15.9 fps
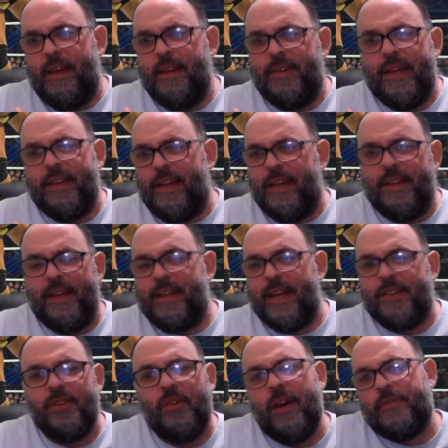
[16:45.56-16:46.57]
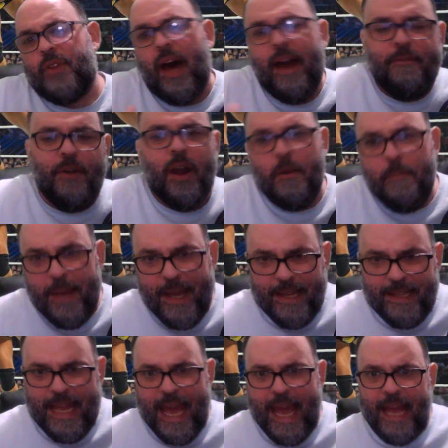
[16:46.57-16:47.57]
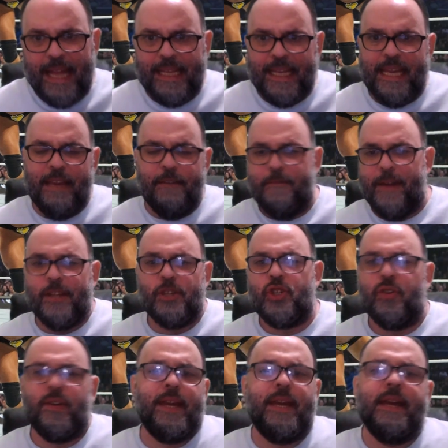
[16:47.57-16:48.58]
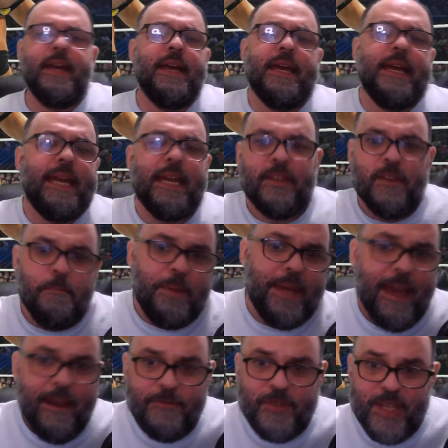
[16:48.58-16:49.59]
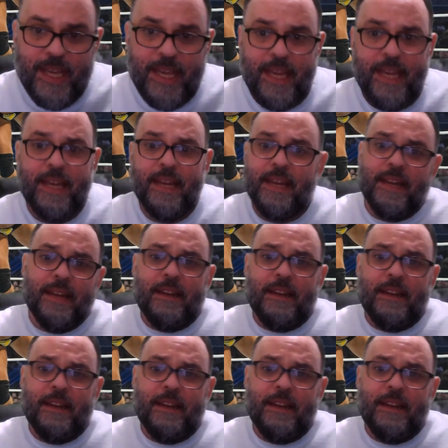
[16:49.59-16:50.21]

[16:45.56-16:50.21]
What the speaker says: did get to lift Ivar a bit, and he eventually hit the BFT.